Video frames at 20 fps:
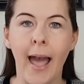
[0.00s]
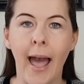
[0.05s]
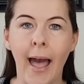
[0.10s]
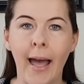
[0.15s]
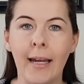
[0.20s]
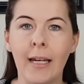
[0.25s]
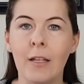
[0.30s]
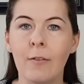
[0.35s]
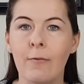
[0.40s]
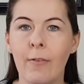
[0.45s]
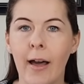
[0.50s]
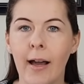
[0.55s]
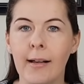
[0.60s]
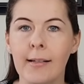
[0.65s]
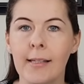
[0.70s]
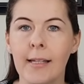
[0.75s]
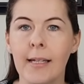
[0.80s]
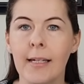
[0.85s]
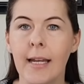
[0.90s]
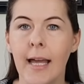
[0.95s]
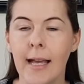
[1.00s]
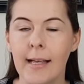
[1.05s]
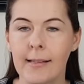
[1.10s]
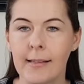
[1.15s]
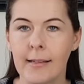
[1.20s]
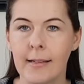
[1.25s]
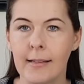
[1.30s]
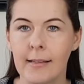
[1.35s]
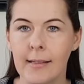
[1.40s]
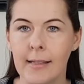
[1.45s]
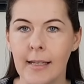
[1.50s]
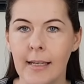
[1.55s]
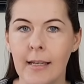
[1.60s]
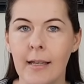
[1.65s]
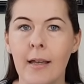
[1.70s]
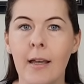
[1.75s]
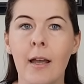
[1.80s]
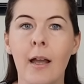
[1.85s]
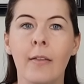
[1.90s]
any vaccine hesitancy,